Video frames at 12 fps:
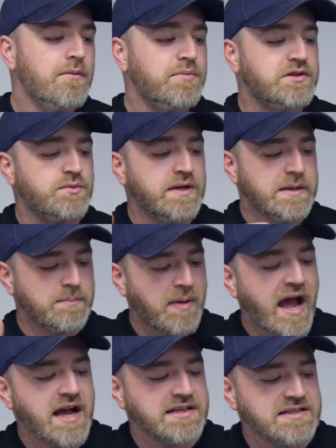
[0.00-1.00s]
between
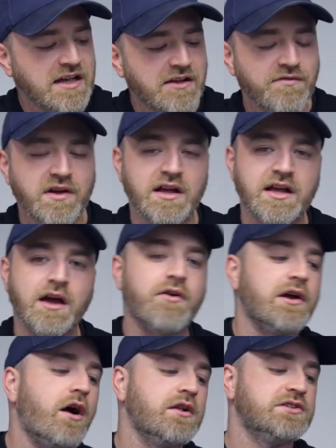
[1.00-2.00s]
Pacsafe and
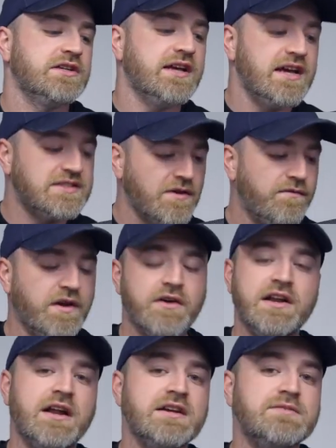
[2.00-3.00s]
Carryology. It's a
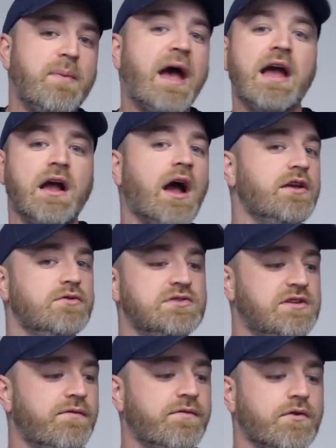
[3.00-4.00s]
very nice bag. I
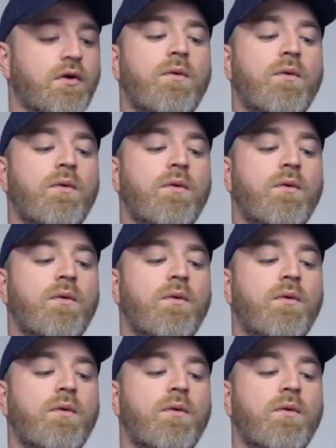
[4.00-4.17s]
used it for a